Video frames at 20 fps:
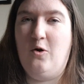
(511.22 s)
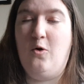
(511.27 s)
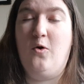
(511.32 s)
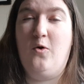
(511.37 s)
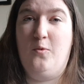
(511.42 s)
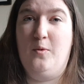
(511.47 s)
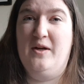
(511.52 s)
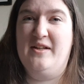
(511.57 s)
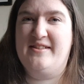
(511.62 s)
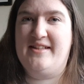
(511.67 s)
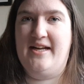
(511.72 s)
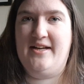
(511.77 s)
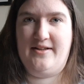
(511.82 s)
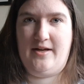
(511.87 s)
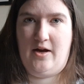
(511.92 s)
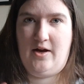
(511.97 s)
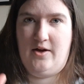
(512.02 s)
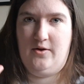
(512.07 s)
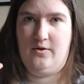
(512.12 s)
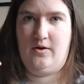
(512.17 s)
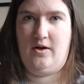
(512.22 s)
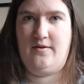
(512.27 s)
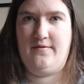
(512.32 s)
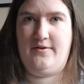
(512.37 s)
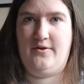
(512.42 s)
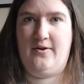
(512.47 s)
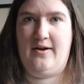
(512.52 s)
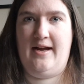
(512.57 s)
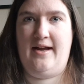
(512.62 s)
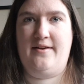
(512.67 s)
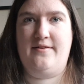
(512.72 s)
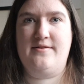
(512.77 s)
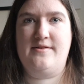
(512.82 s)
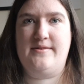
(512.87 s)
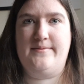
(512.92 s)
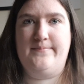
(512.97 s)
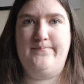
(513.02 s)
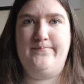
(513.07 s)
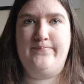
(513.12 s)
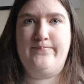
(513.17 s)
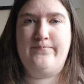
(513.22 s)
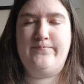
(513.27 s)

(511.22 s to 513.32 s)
Or worse, get dye all over your hands.